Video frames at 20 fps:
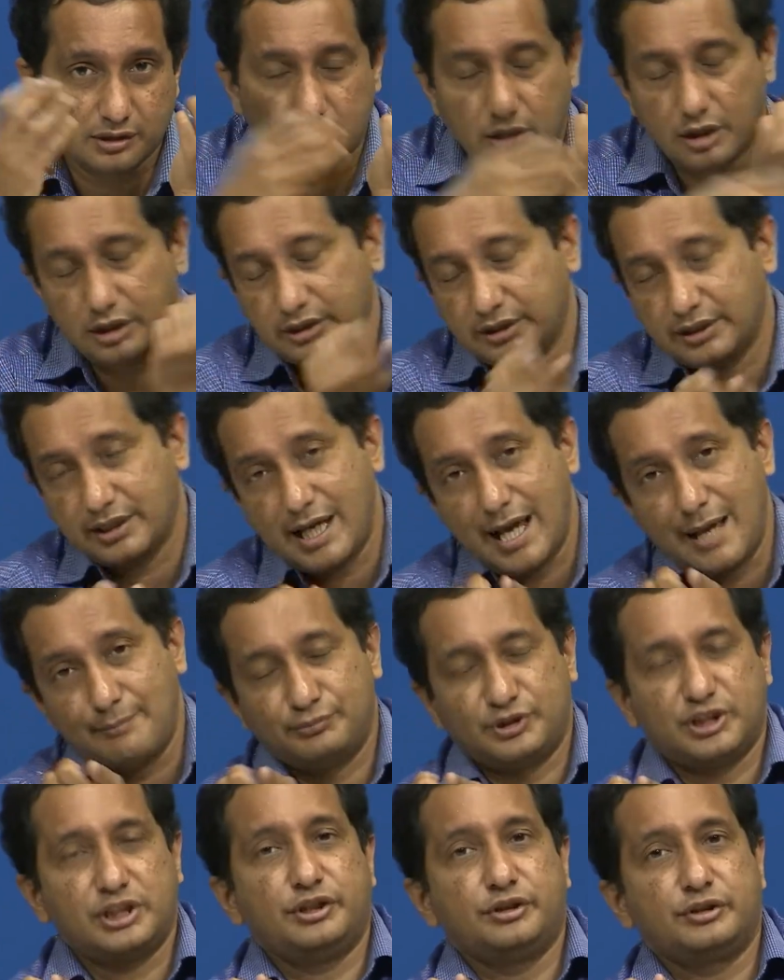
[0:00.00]
not
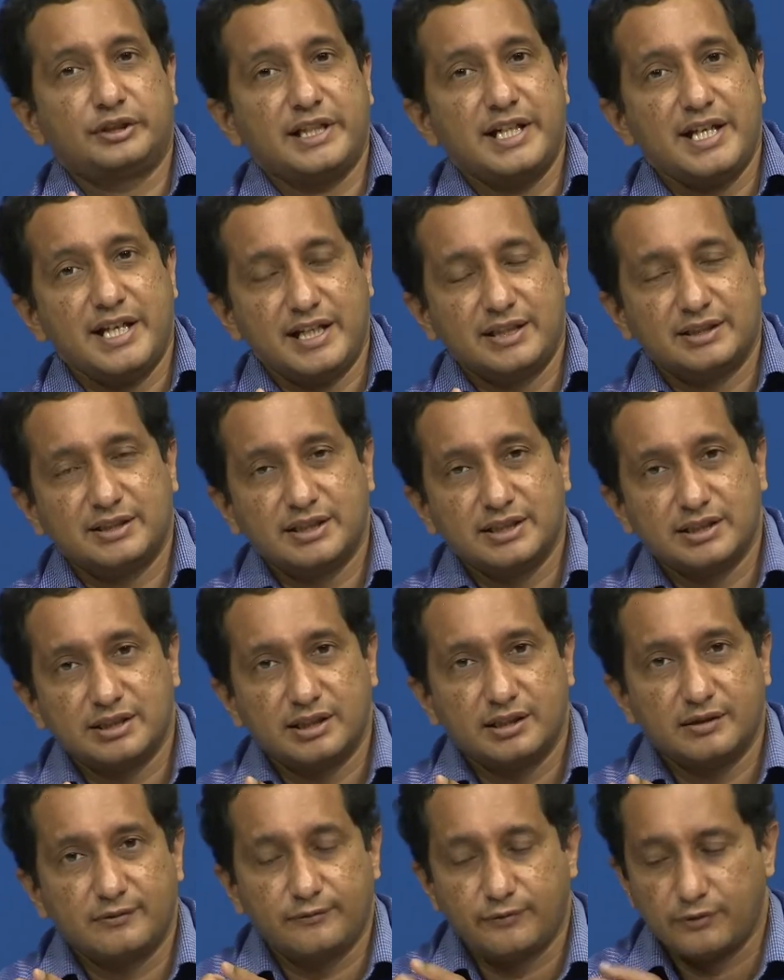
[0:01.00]
absolutely
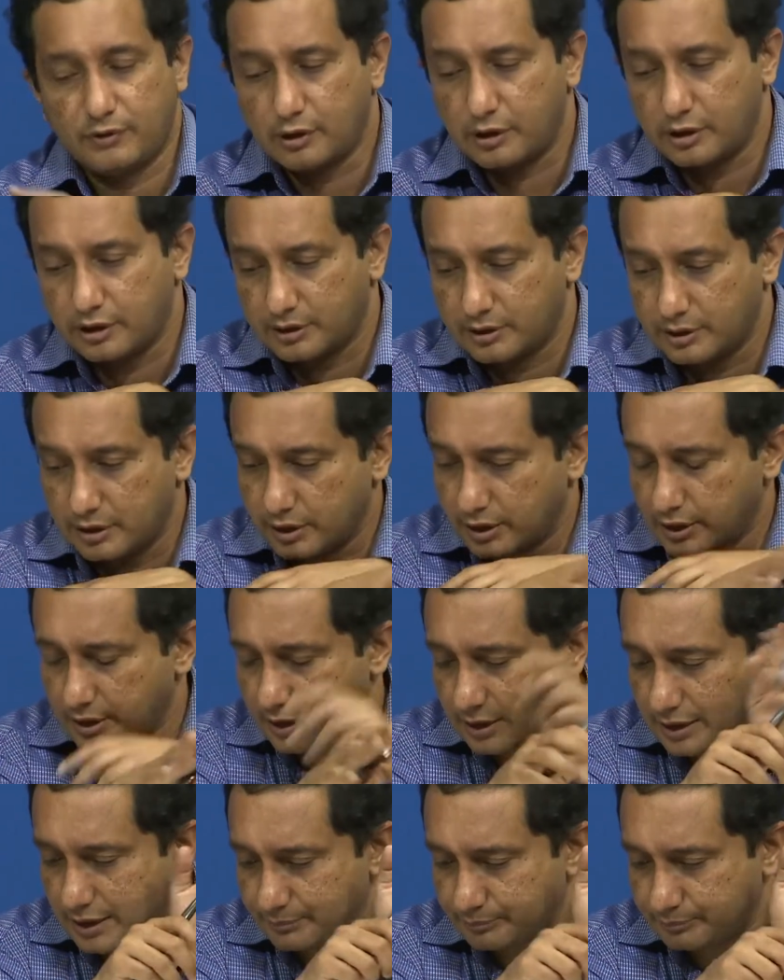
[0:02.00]
essential for
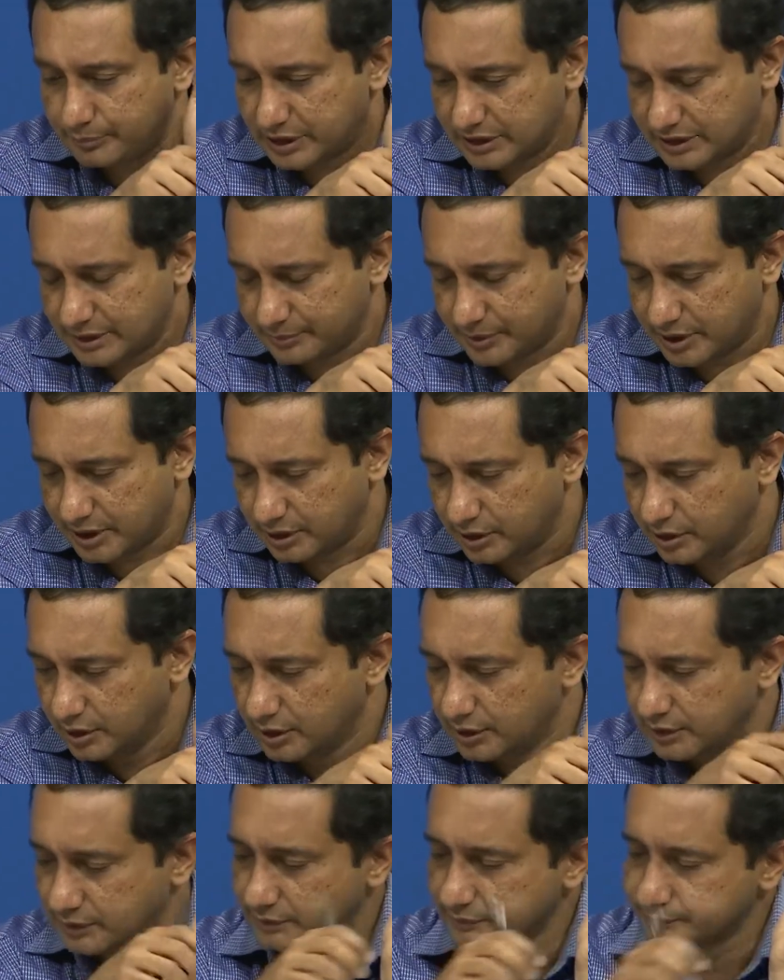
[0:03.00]
uh, depth perception.
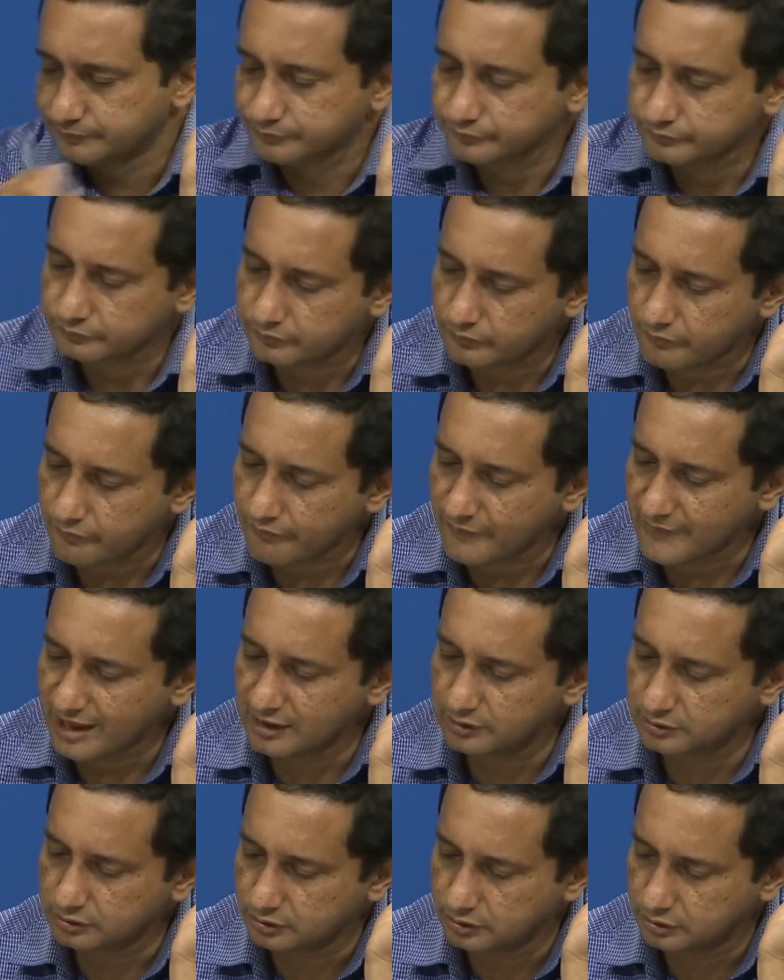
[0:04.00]

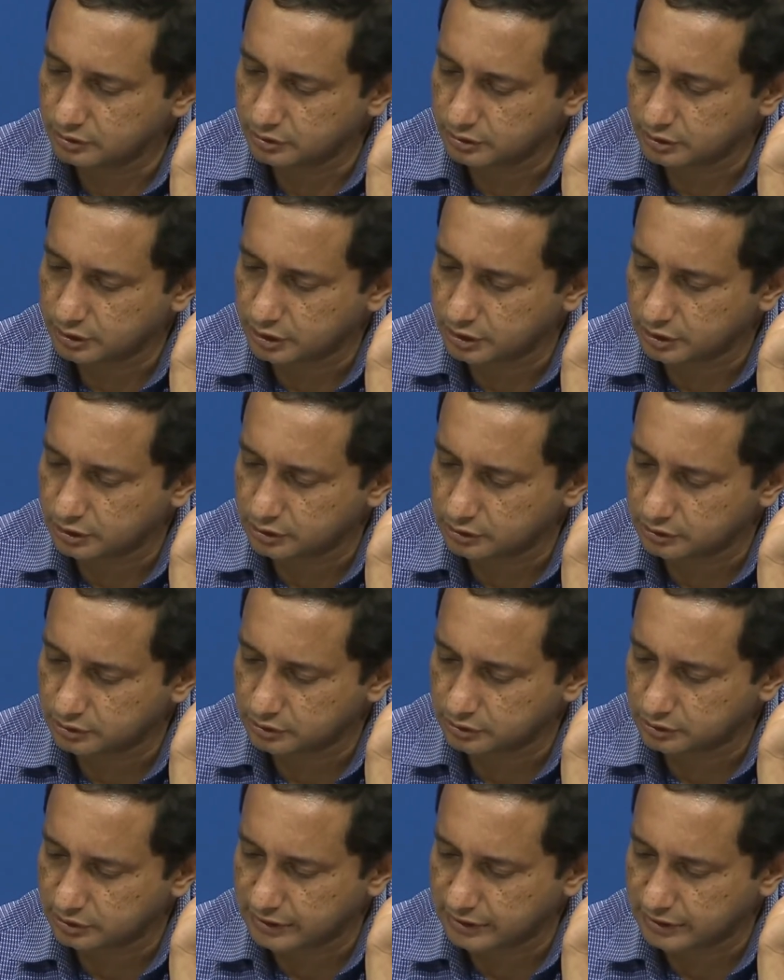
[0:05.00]
So so